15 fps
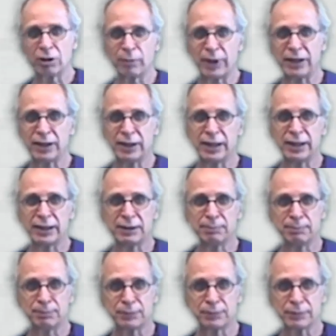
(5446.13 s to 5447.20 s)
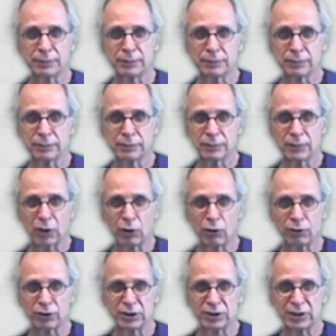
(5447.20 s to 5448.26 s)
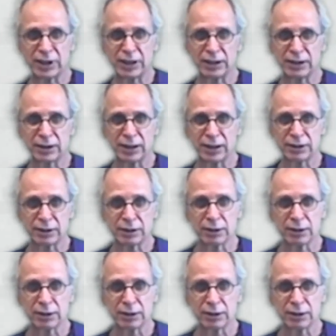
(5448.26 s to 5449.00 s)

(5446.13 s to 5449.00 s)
metadata of this data set.